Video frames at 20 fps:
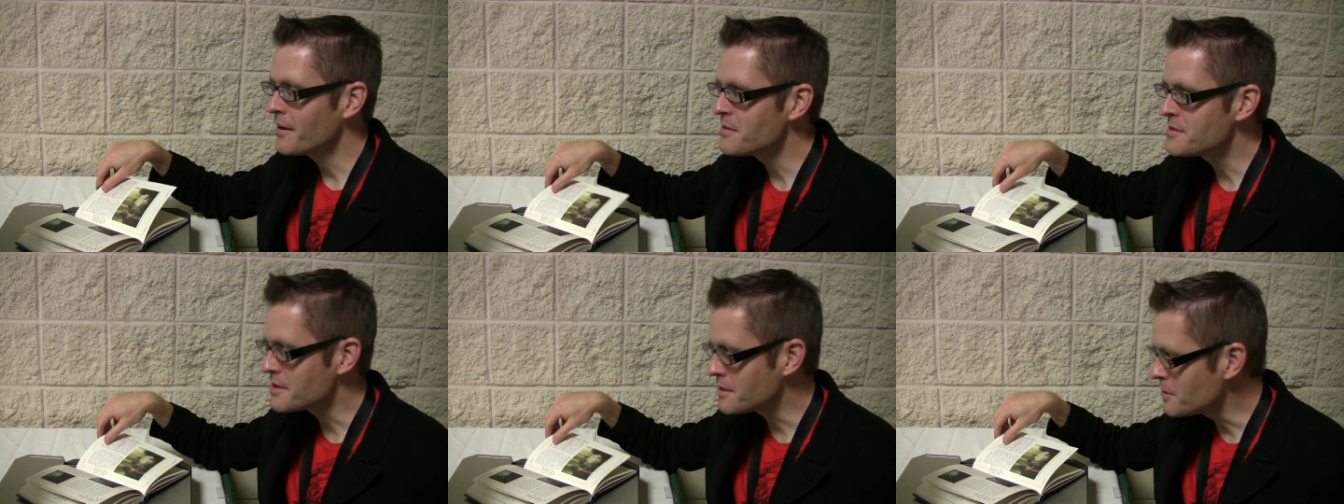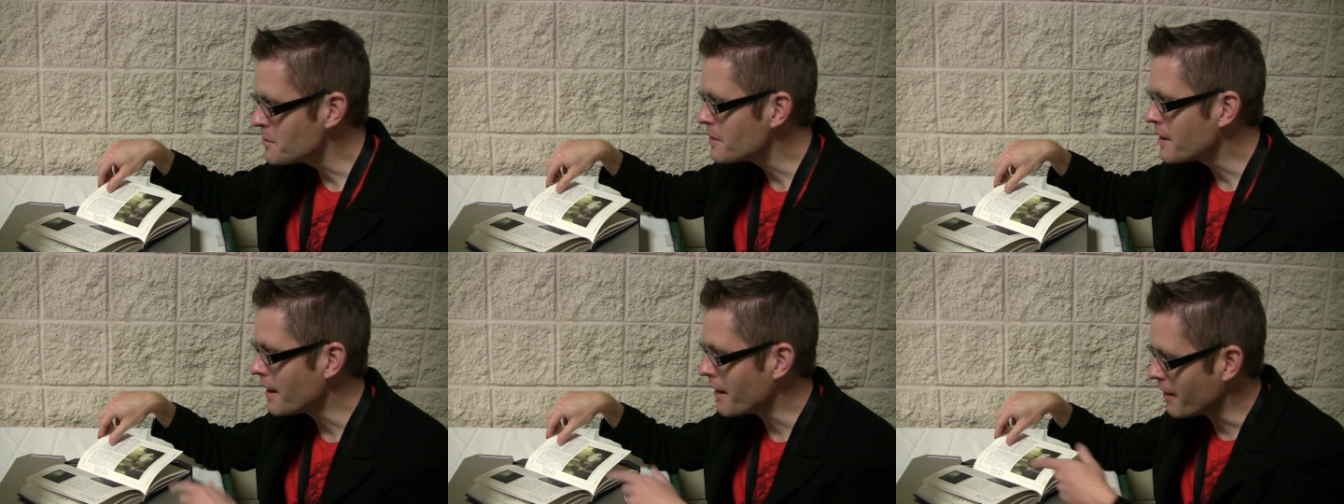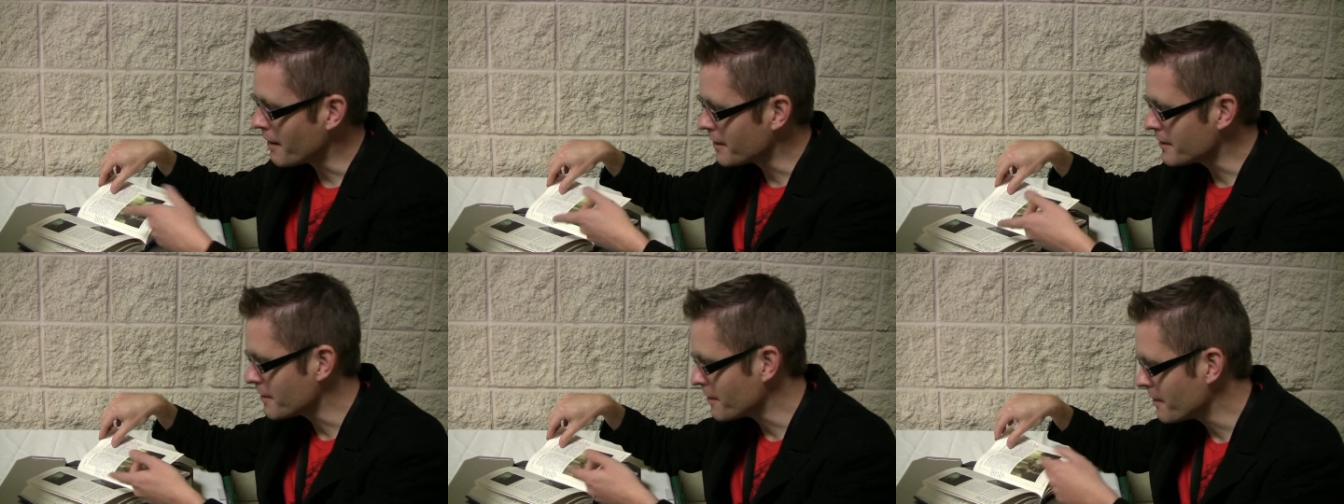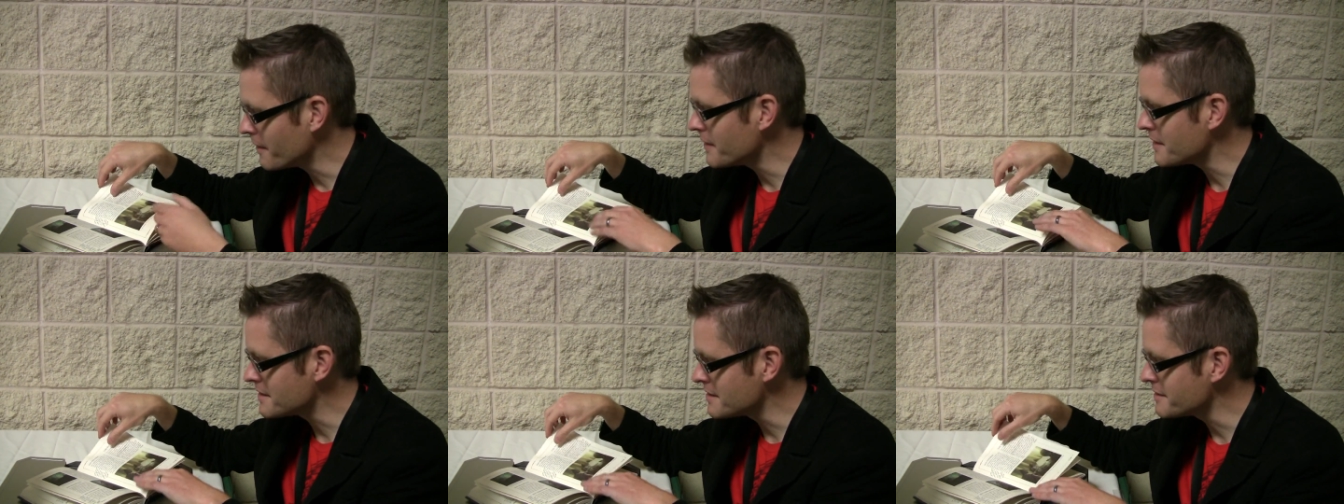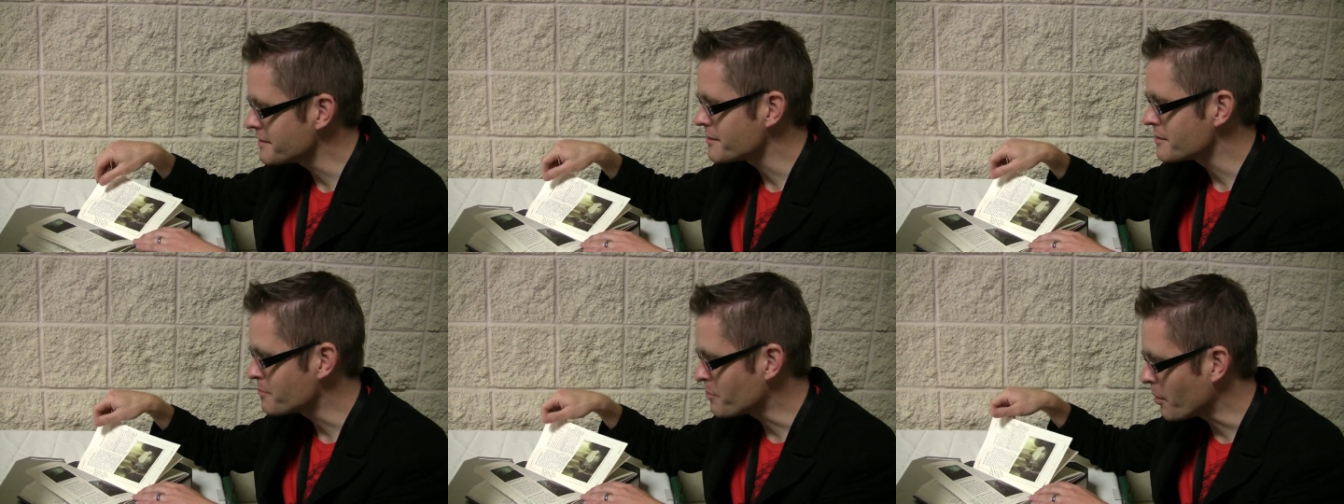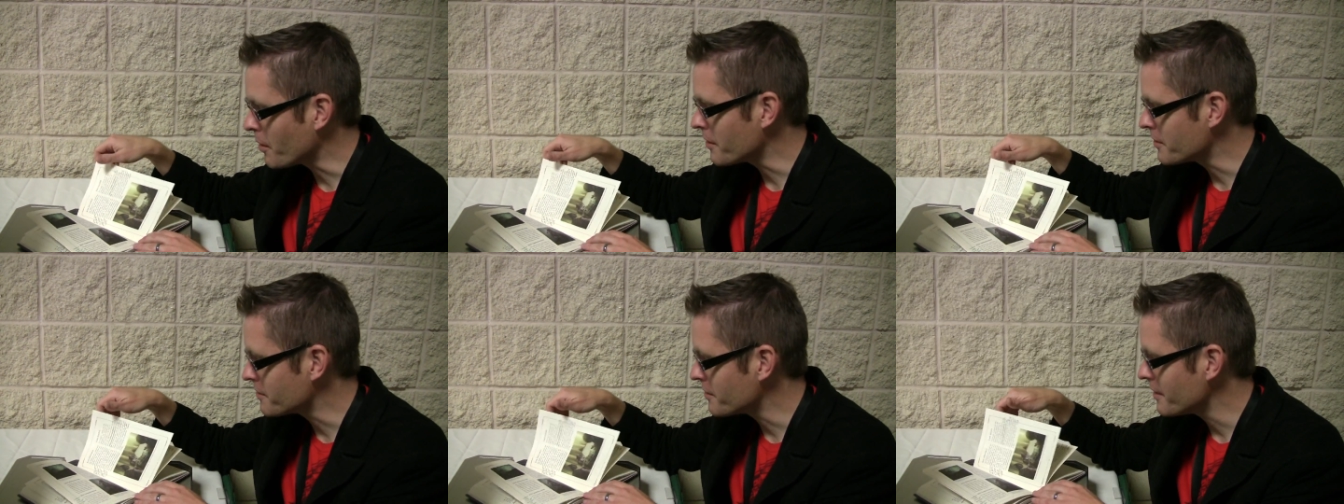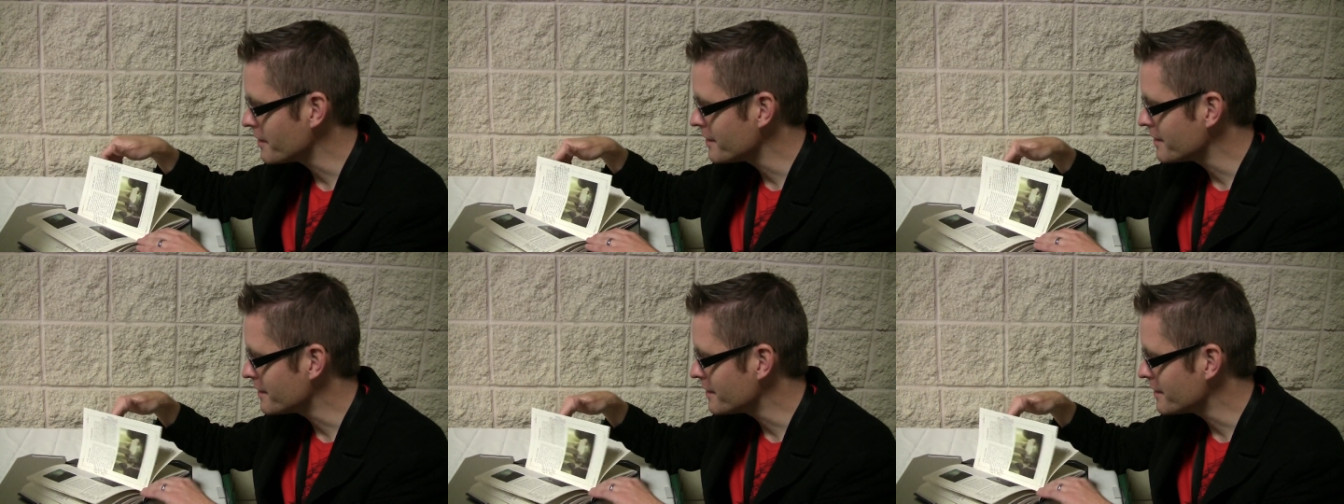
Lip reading: Who's a new character, and this is his portrait.